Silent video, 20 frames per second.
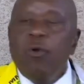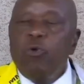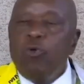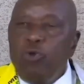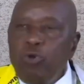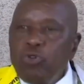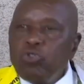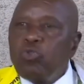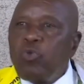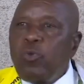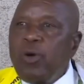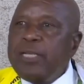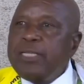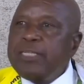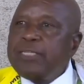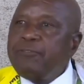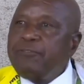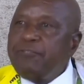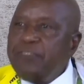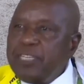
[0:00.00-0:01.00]
good
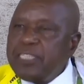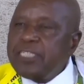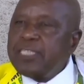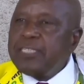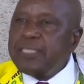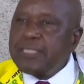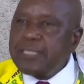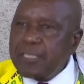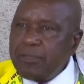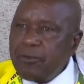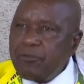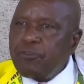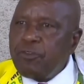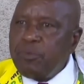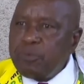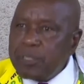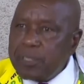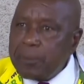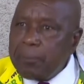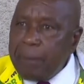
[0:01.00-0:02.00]
quality virgin steel
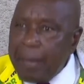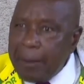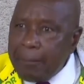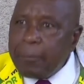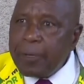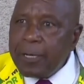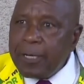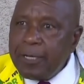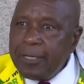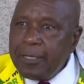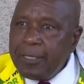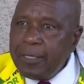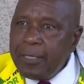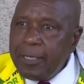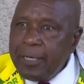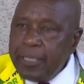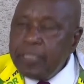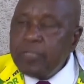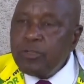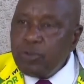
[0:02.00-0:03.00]
from Zimbabwe.
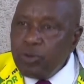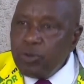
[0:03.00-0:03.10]
And you